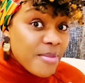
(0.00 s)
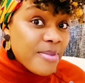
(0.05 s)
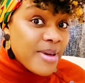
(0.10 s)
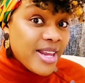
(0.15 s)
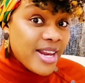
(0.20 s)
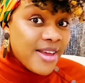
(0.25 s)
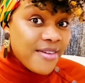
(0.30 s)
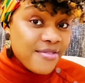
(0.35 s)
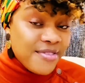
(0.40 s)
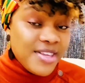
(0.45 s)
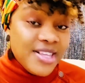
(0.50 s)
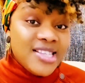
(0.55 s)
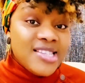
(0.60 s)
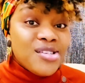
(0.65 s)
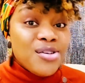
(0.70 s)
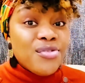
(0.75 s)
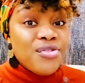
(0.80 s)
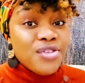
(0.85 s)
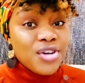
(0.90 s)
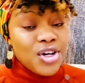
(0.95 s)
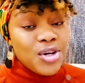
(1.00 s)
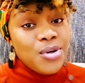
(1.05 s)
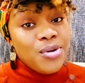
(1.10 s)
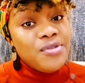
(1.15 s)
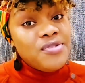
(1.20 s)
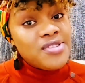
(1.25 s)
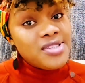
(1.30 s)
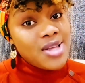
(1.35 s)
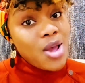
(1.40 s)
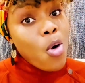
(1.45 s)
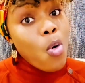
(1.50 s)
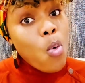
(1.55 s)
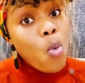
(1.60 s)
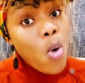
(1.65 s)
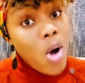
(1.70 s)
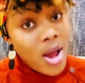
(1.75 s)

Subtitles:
other benefits of cloves,